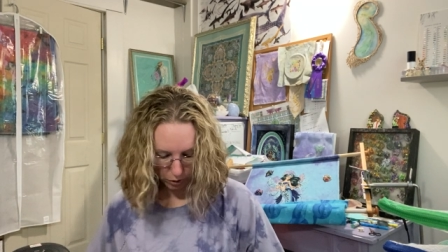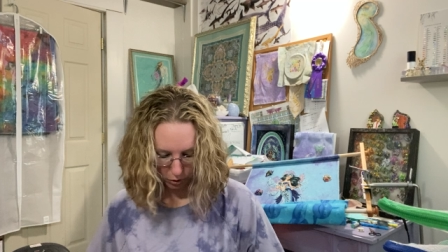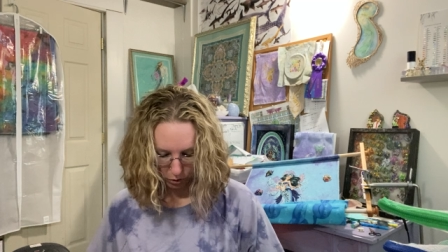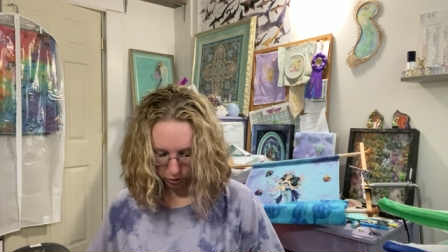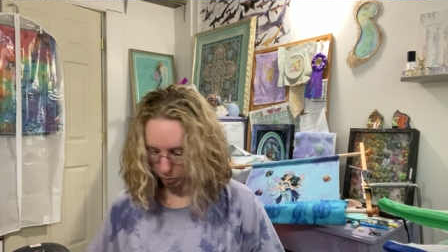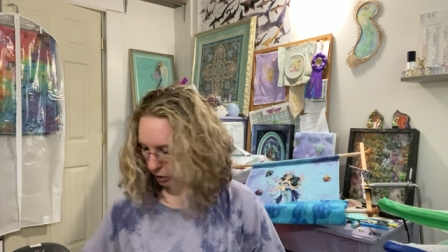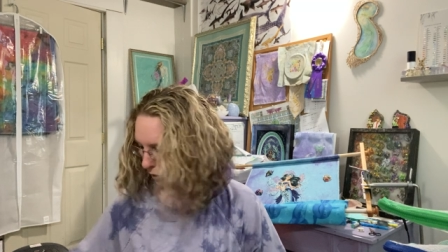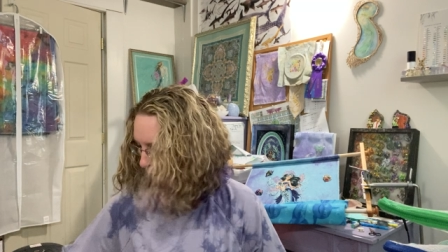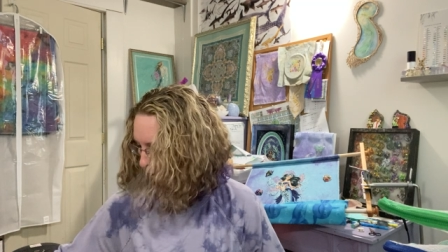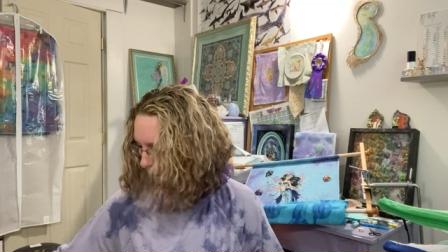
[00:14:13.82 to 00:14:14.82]
So let's
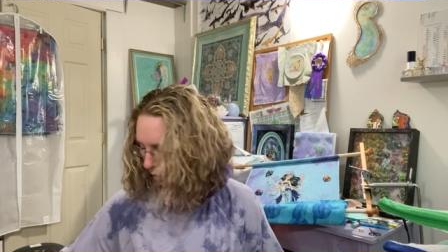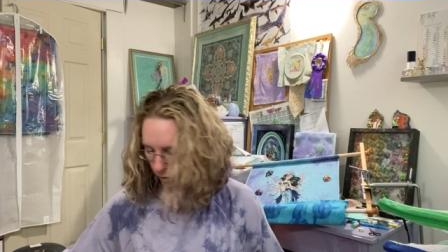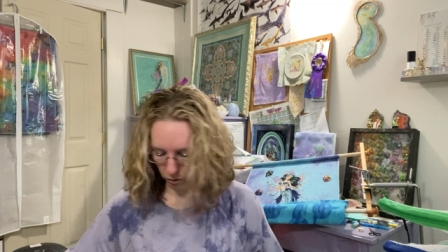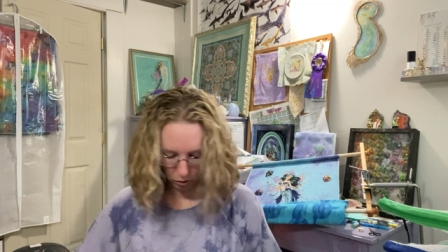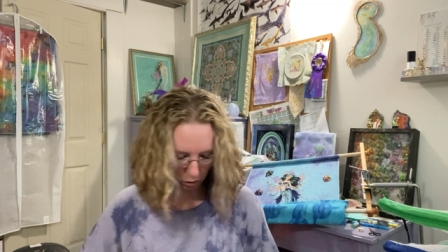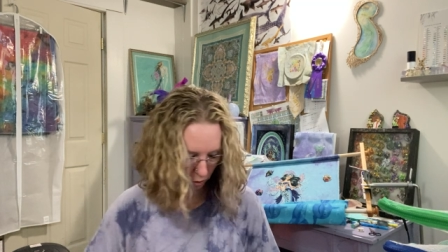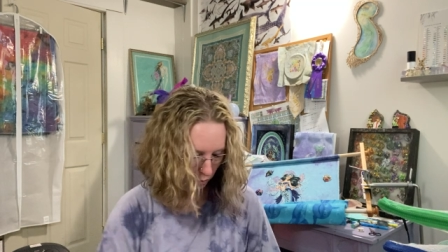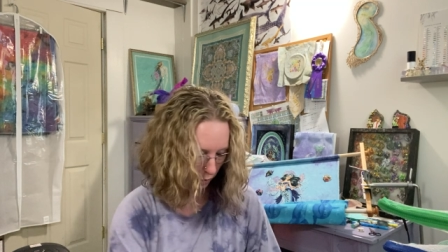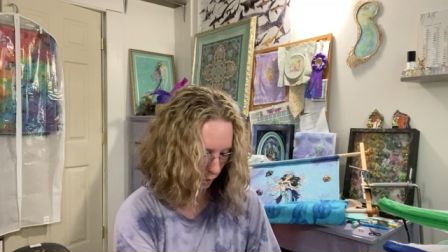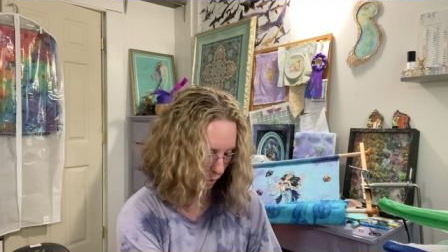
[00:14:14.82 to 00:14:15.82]
get that all
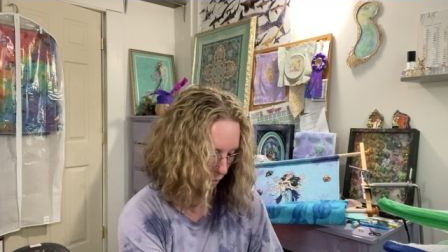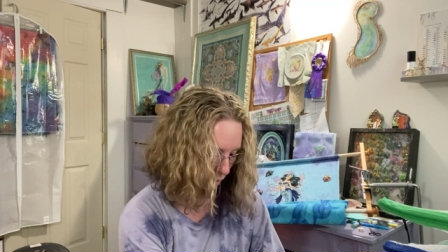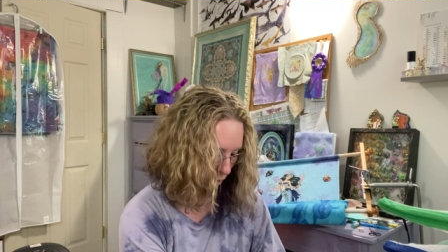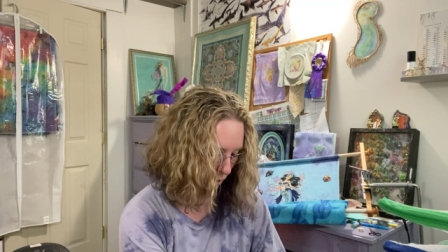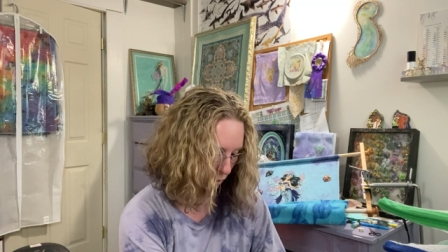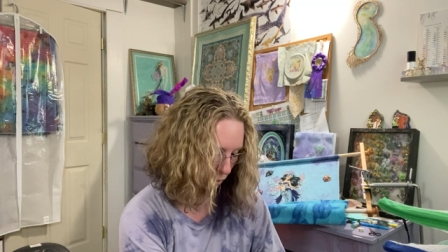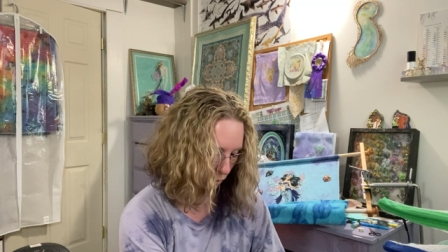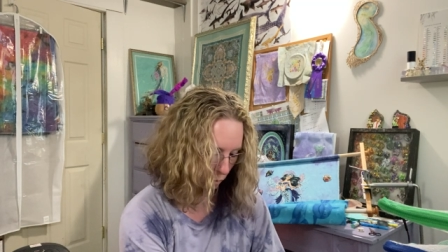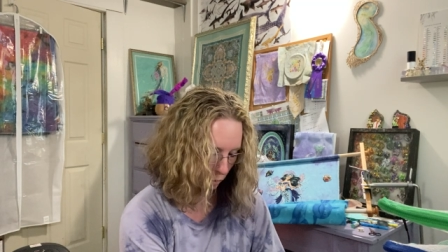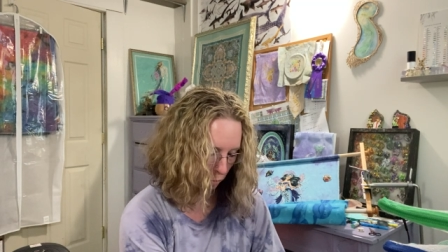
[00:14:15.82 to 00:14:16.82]

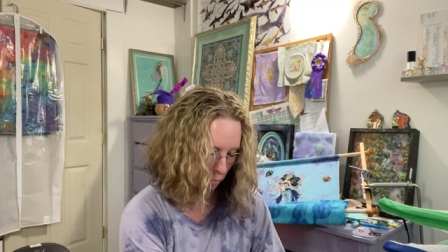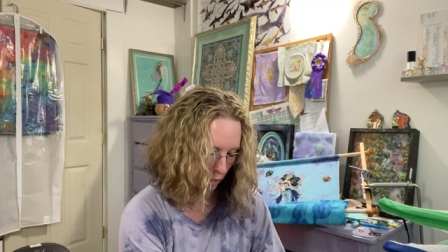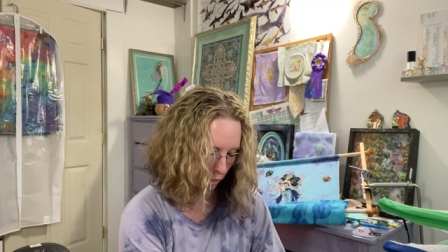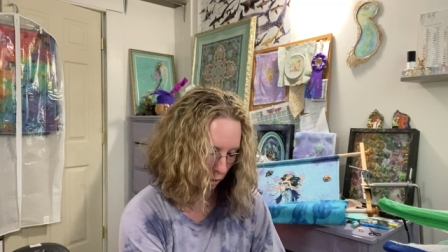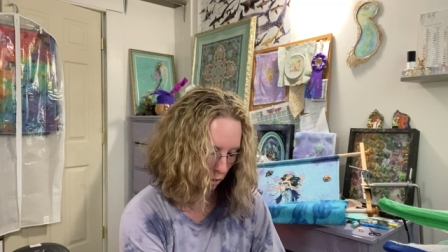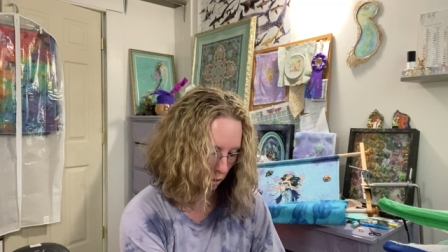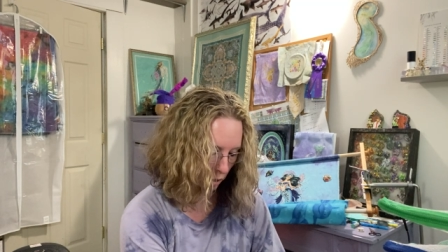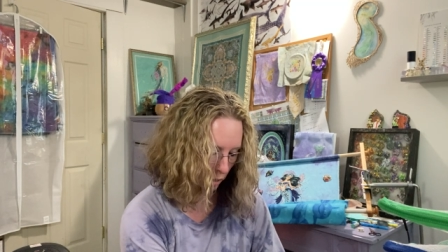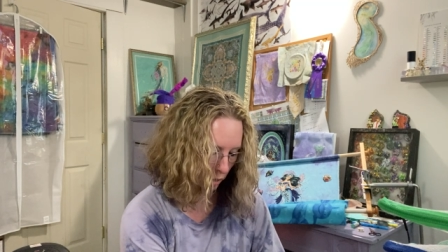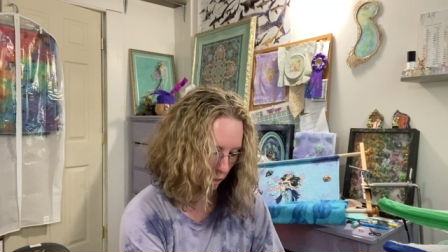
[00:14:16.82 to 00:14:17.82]
screwed back
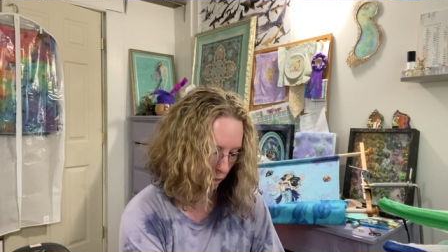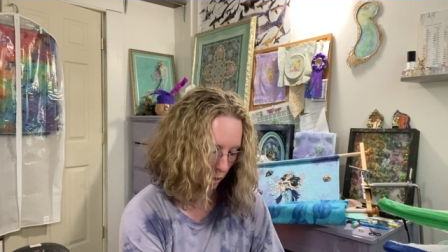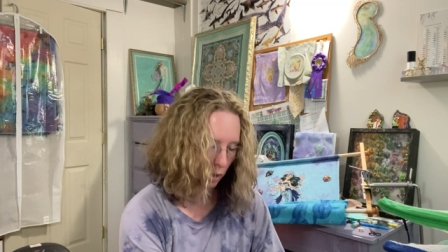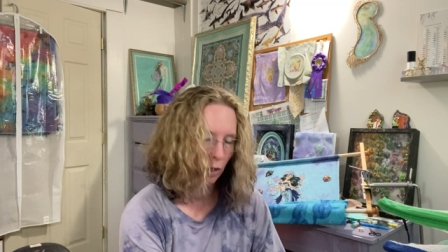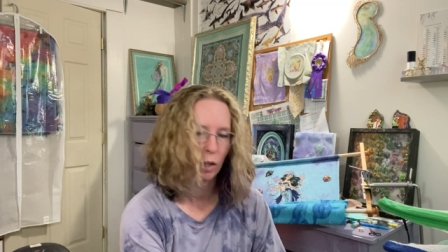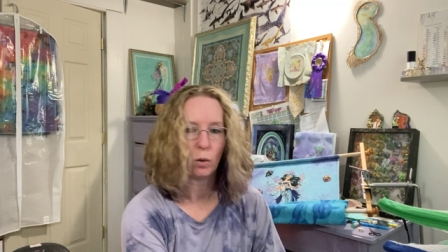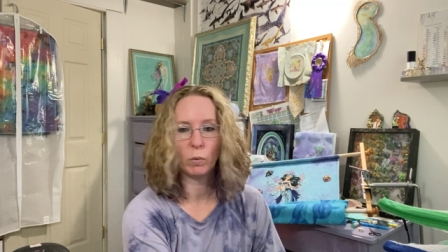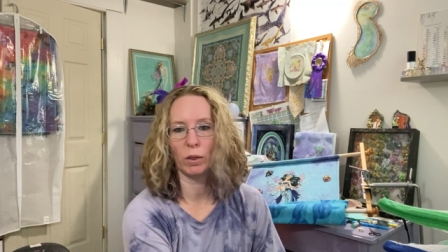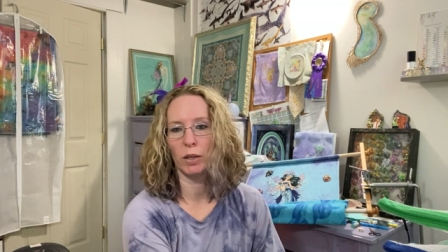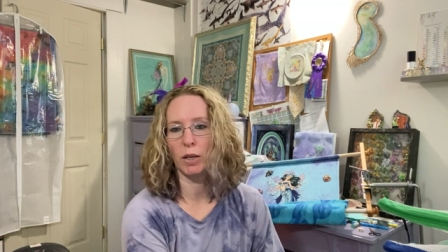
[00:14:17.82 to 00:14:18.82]
on. And
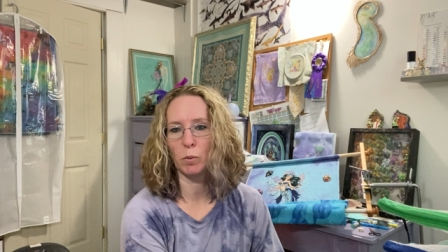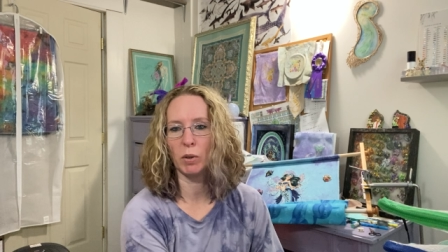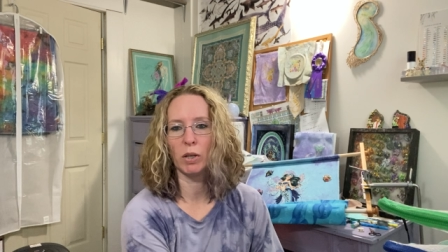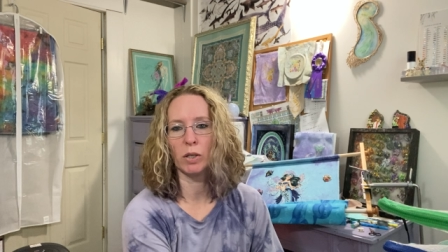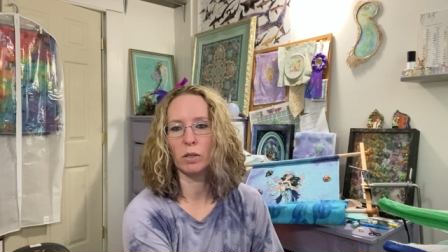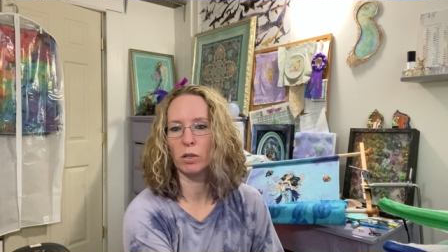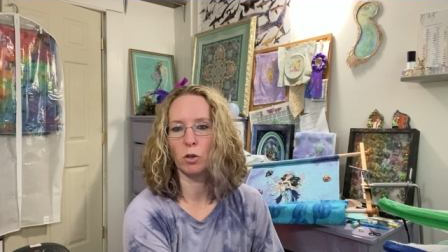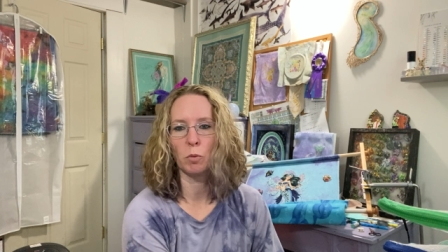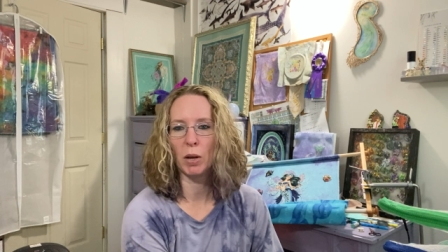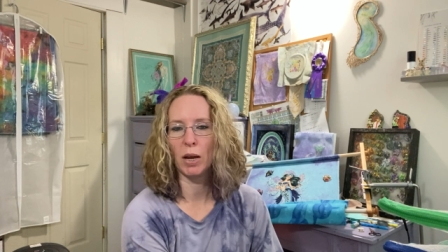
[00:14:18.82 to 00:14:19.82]
with these, because it's
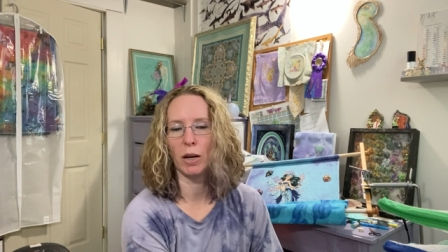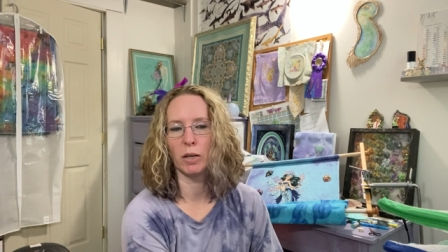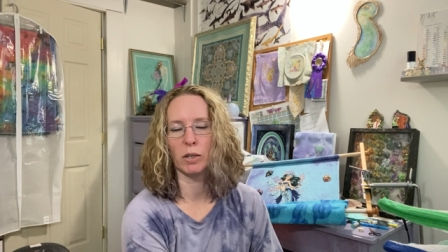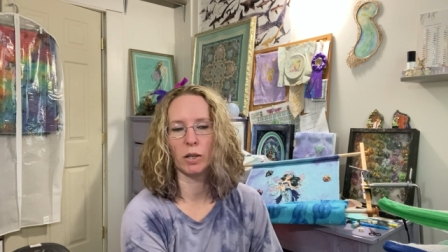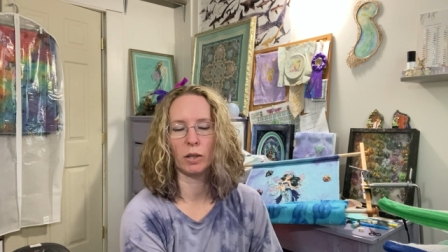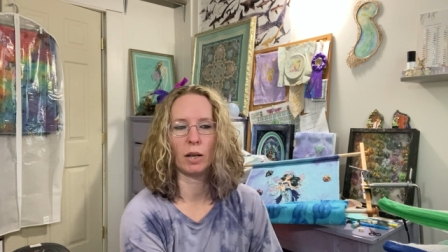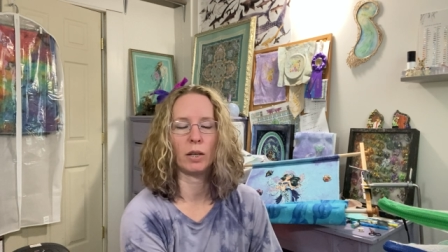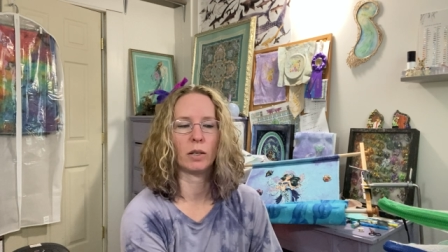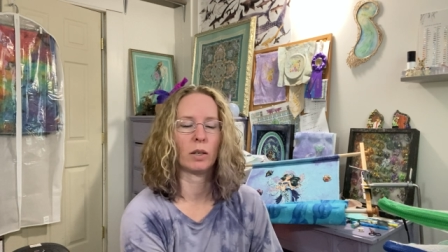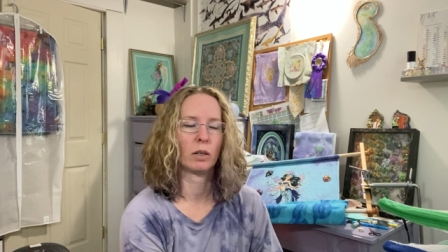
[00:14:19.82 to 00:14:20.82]
such a pain to
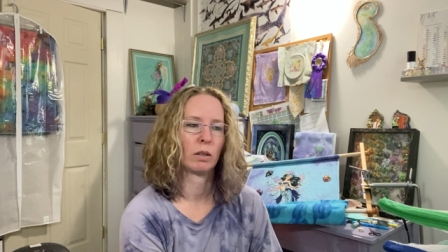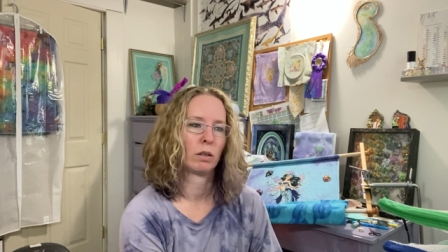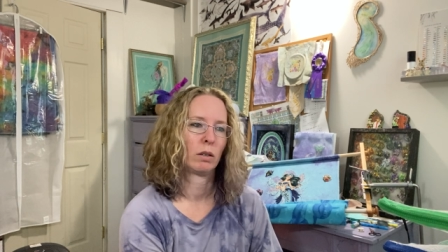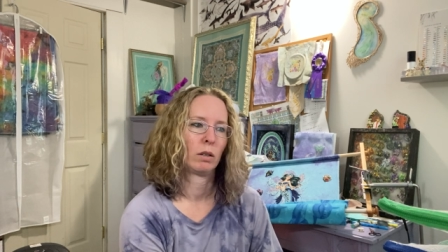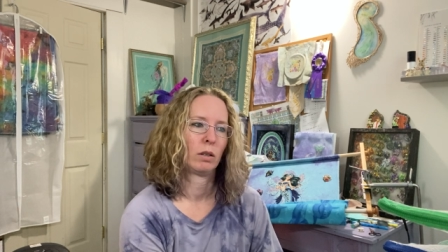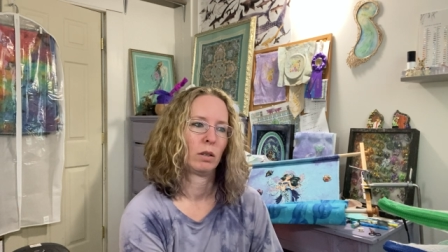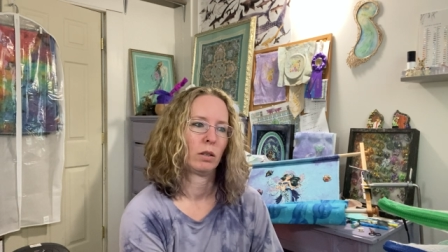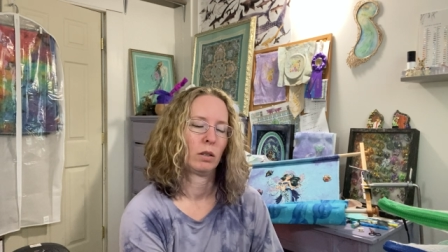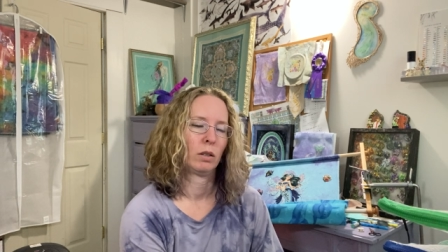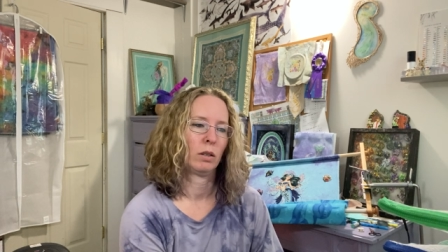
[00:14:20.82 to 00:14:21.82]
like
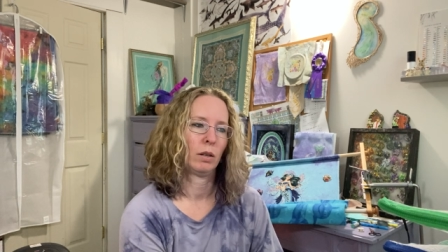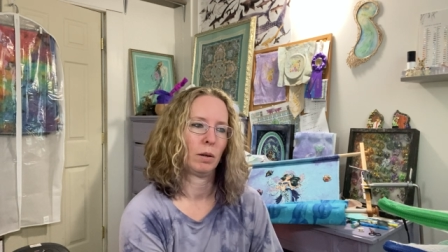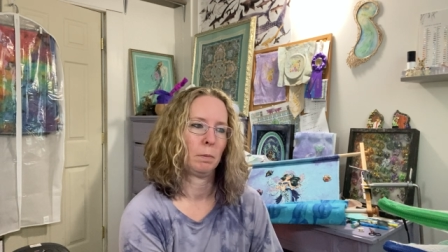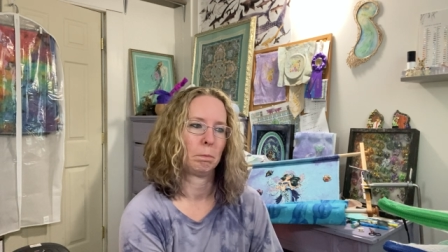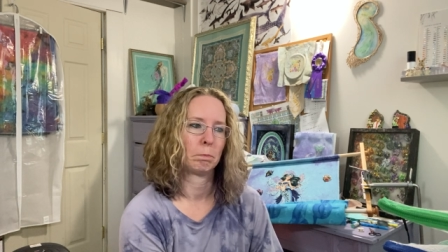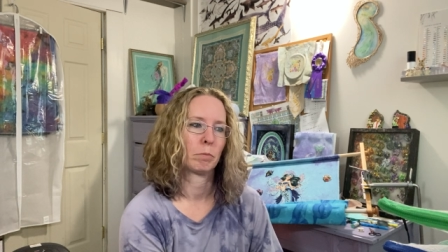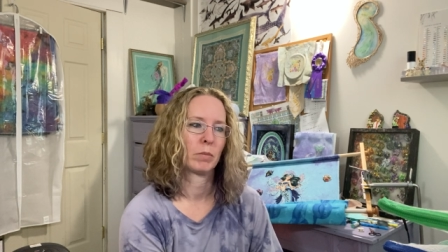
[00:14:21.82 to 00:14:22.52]
um,